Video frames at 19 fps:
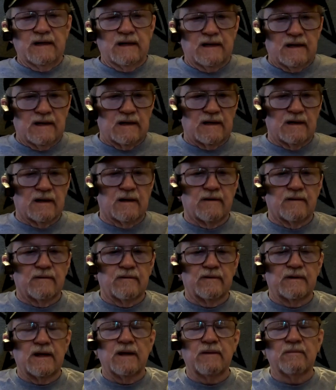
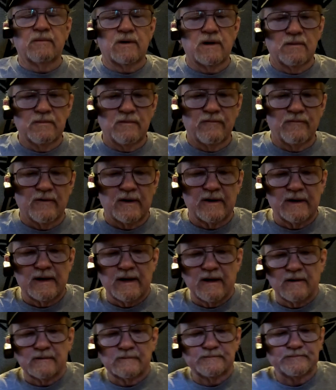And come to find
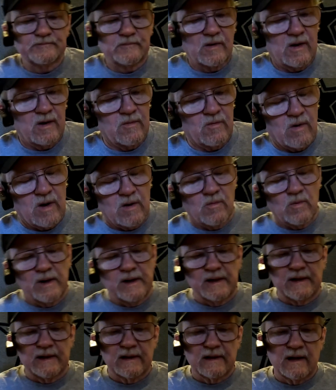out, while
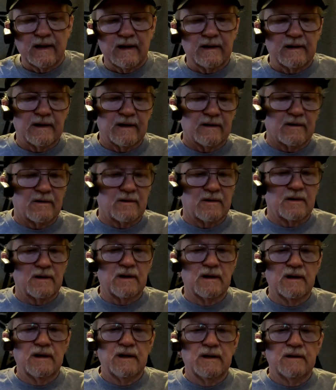waiting in line, I learned
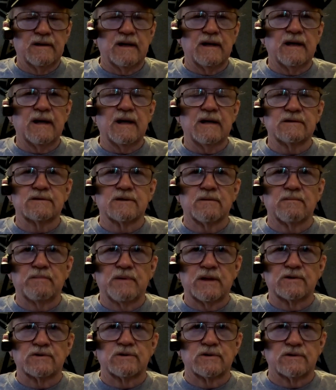they had some
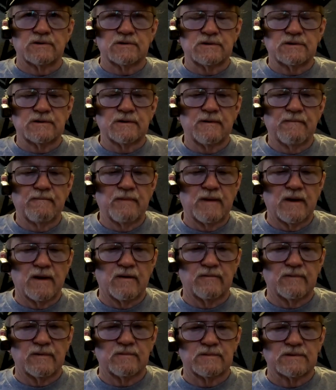pictures
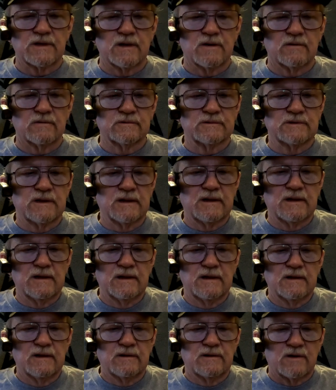of themselves
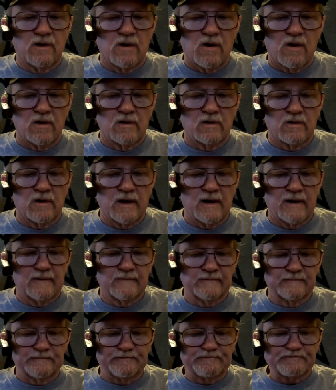to autograph.